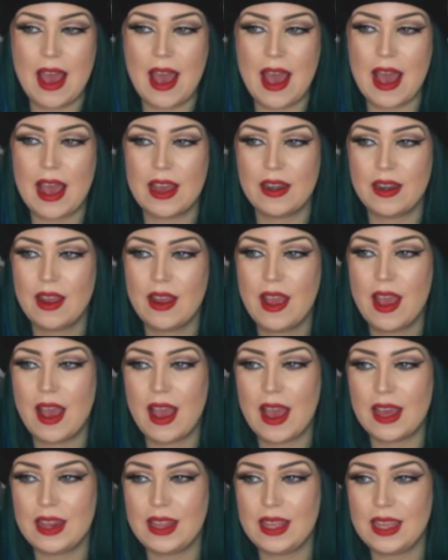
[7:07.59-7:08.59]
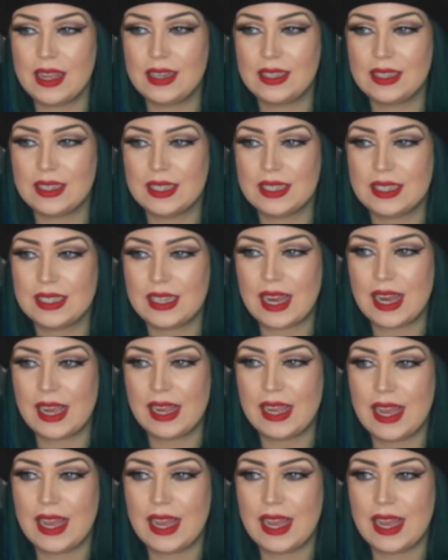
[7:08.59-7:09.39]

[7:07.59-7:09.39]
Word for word: and at the end of the day,